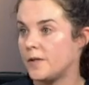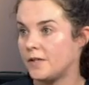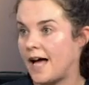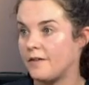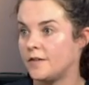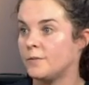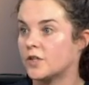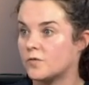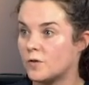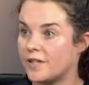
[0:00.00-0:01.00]
people are having,
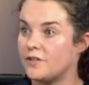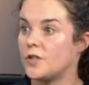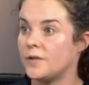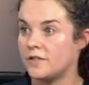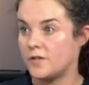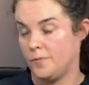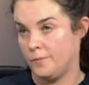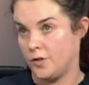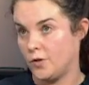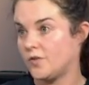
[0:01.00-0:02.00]
because what they're doing is
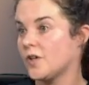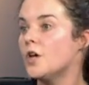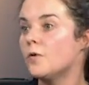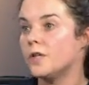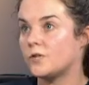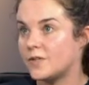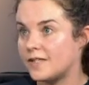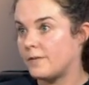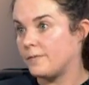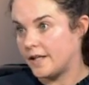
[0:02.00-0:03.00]
abuse, which was
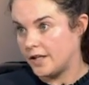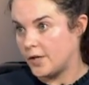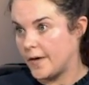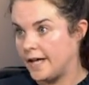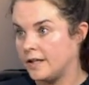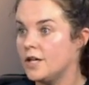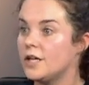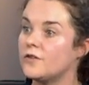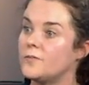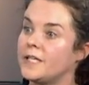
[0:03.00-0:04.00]
said by the UN.
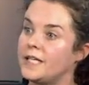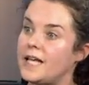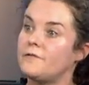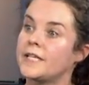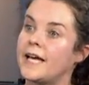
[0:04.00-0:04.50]
There's been 11